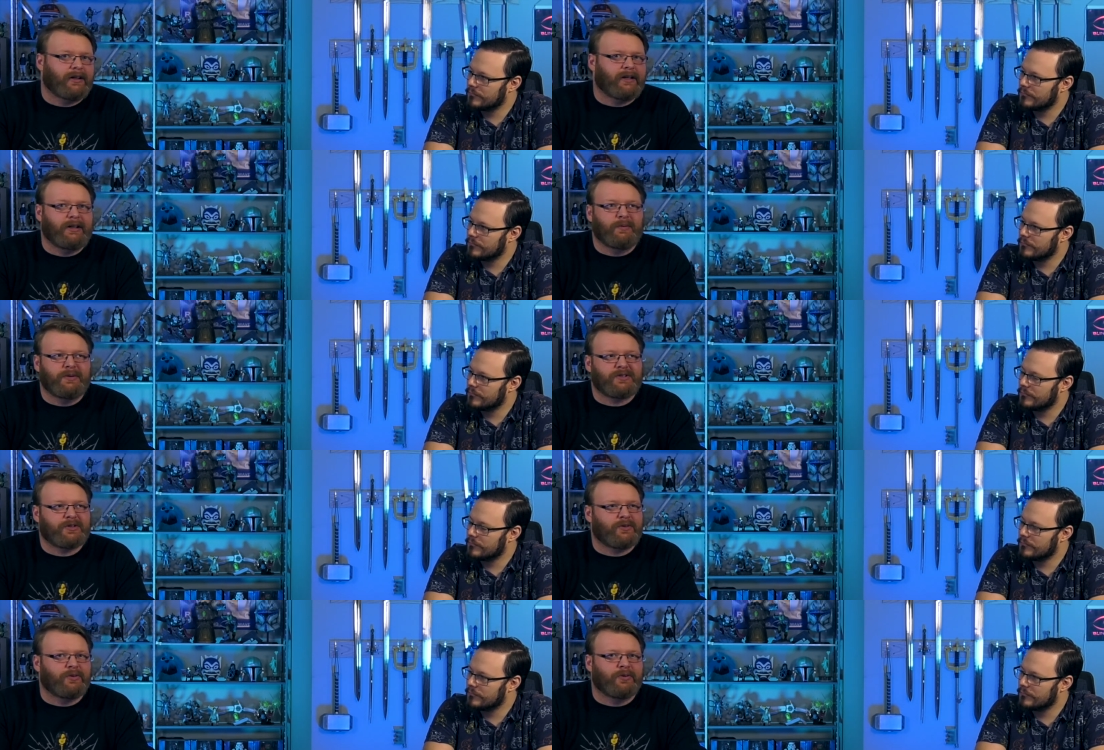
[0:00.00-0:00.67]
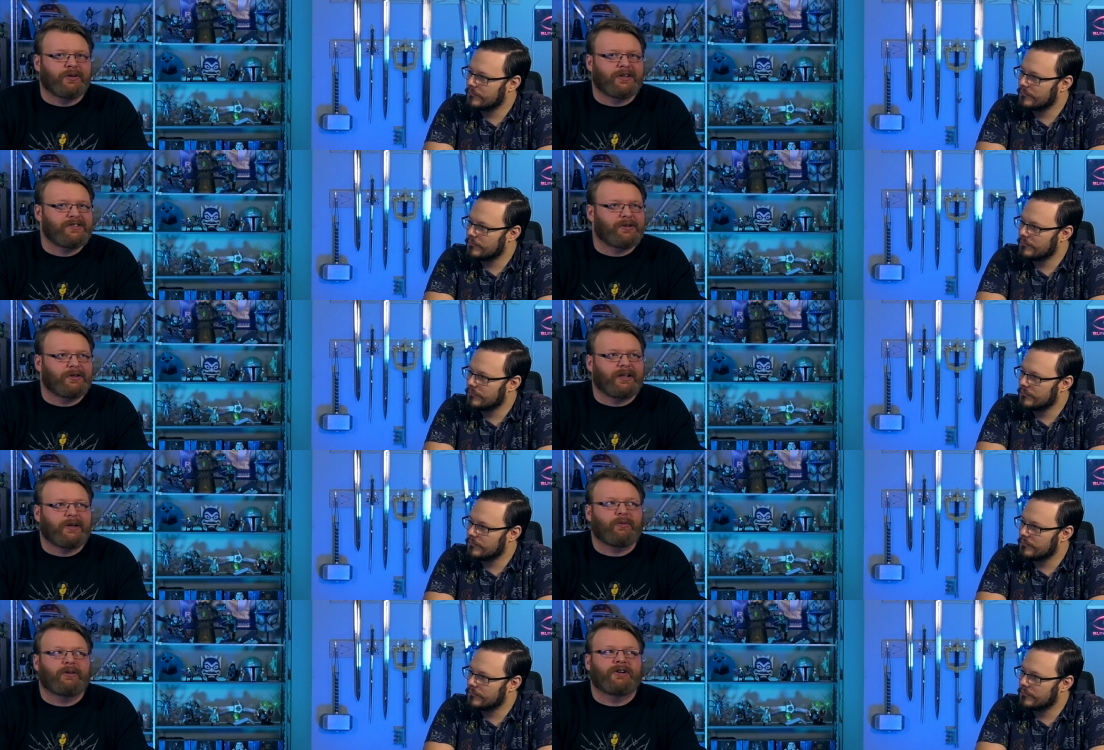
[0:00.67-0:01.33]
Speaker 1: it was cool because
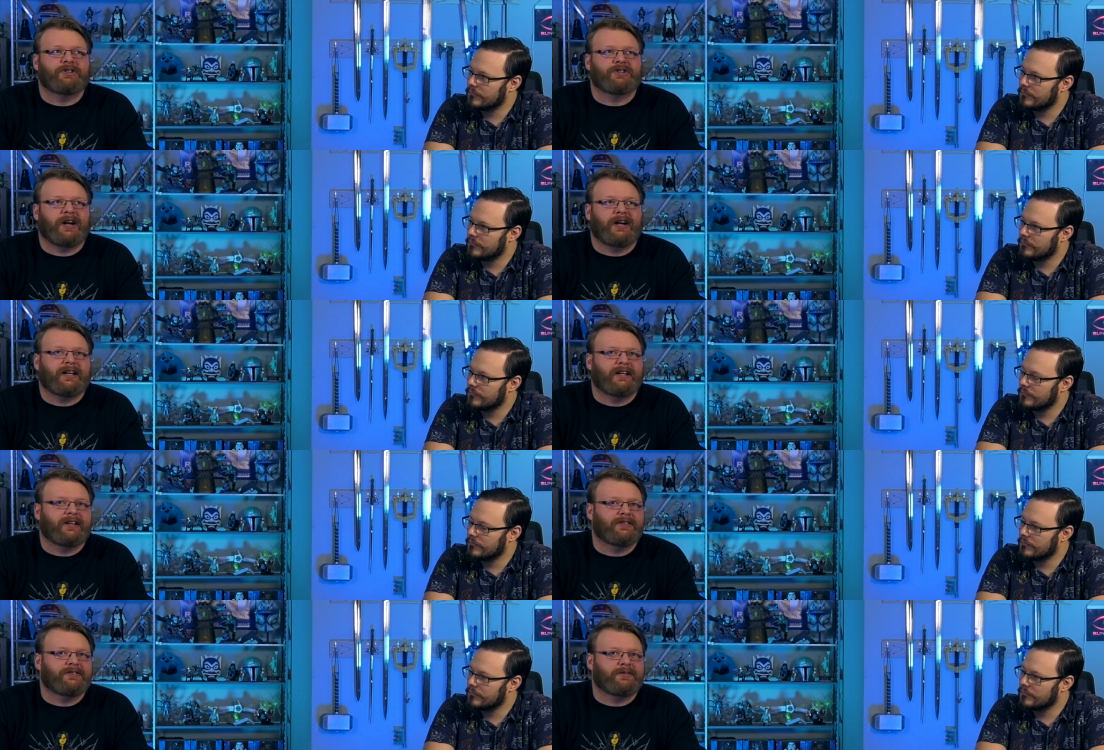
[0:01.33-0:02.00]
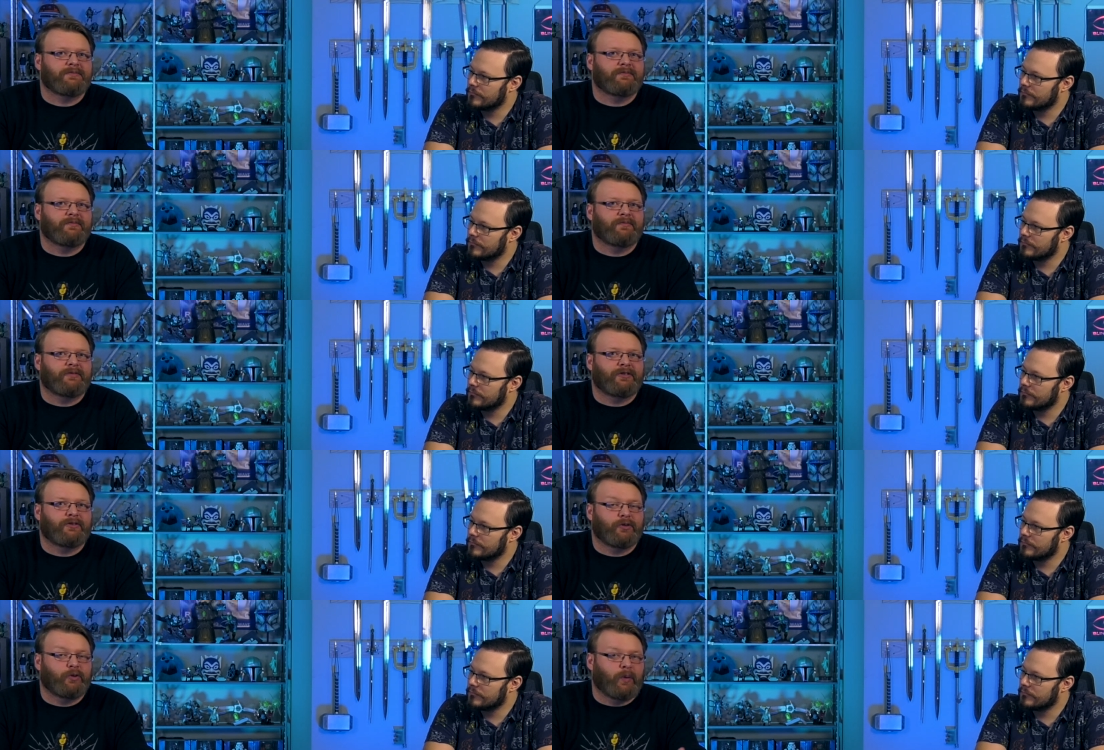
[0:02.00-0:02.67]
you're like, well, you're trying to get some.
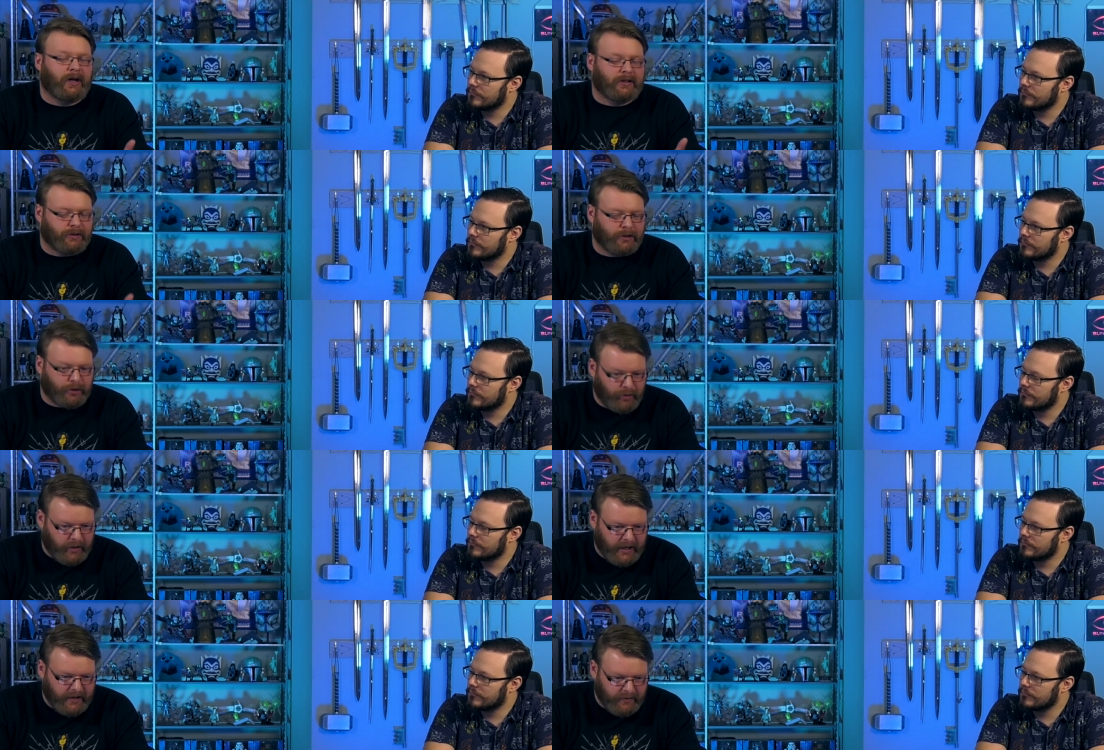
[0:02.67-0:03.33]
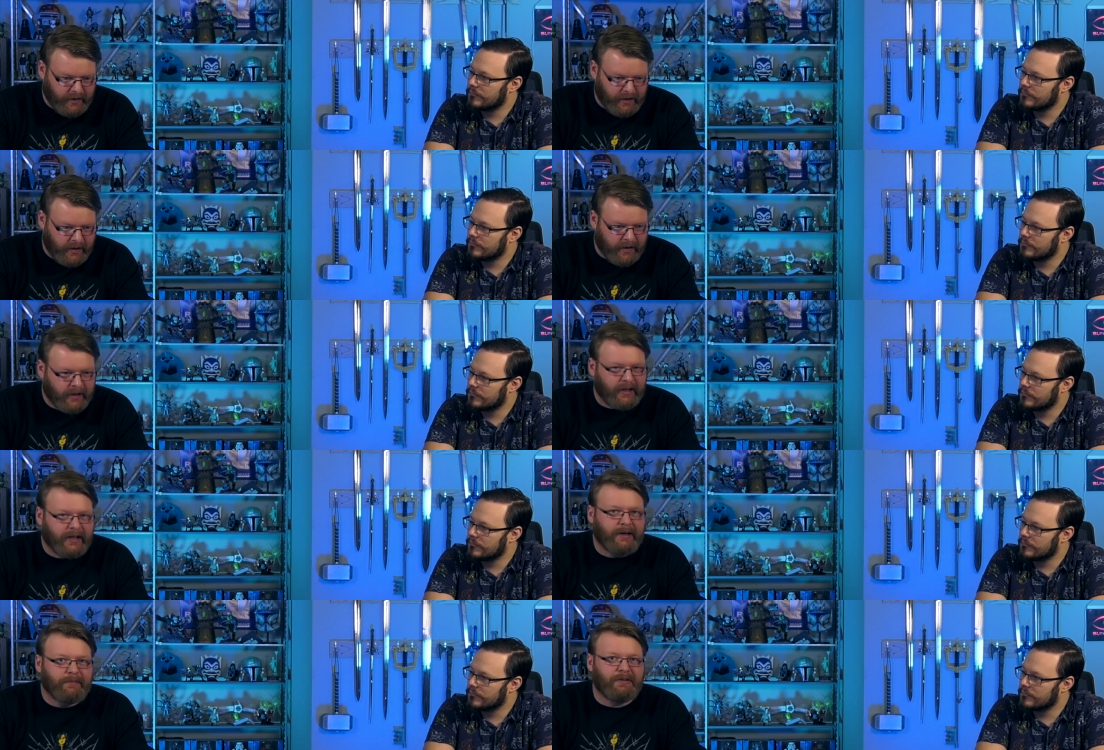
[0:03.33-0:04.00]
You want Clark Gregg
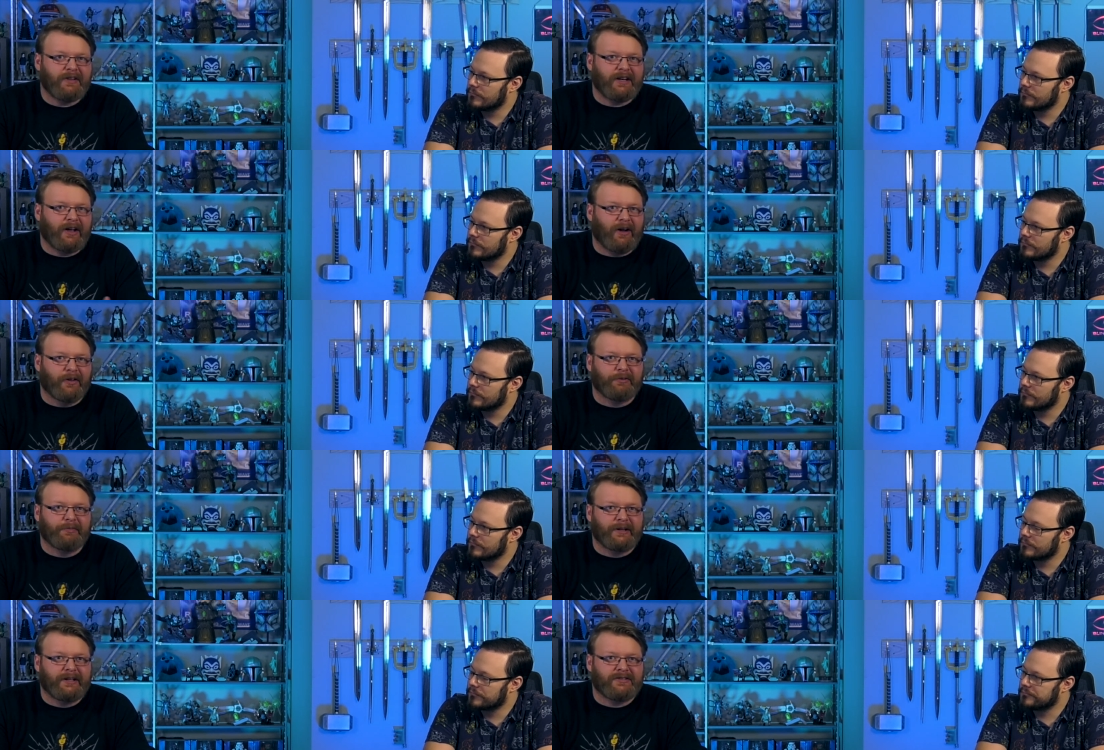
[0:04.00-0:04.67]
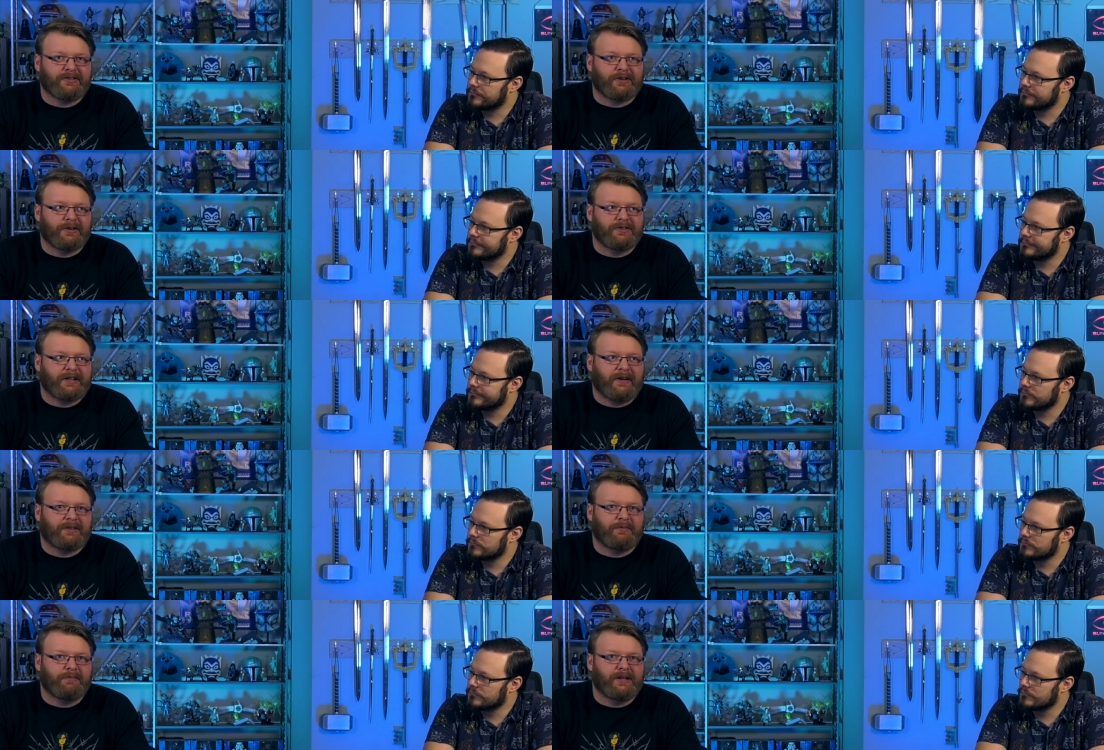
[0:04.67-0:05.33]
there, but then he ultimately just
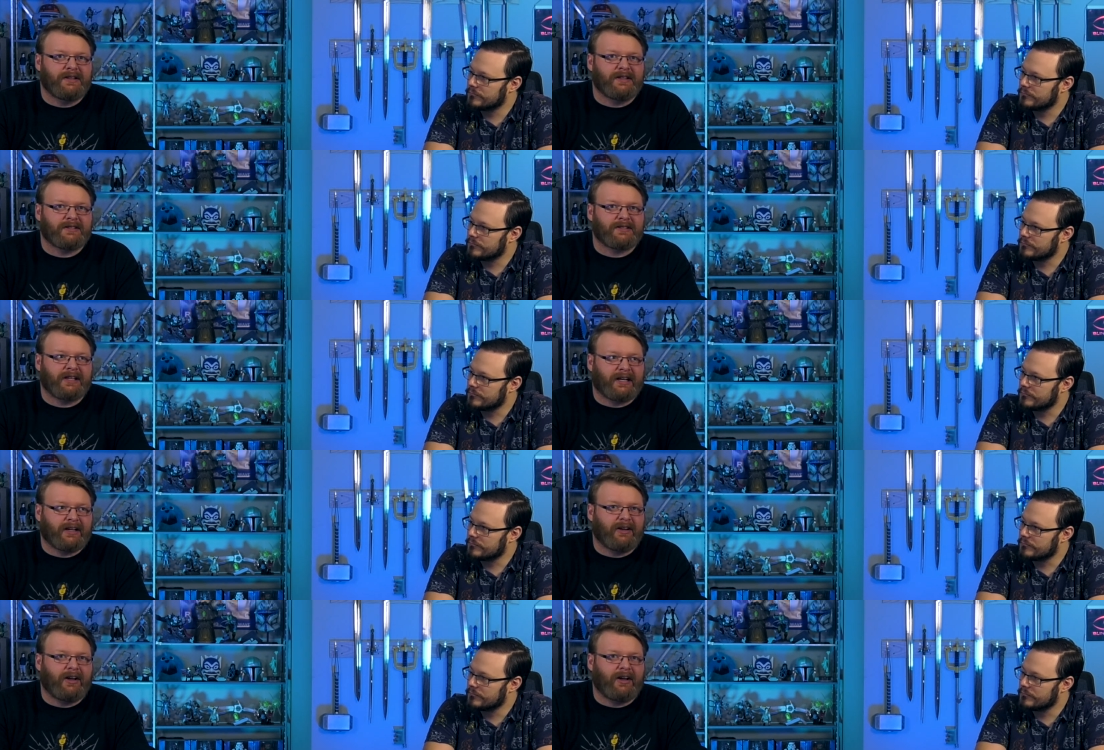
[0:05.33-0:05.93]
turns out to be this like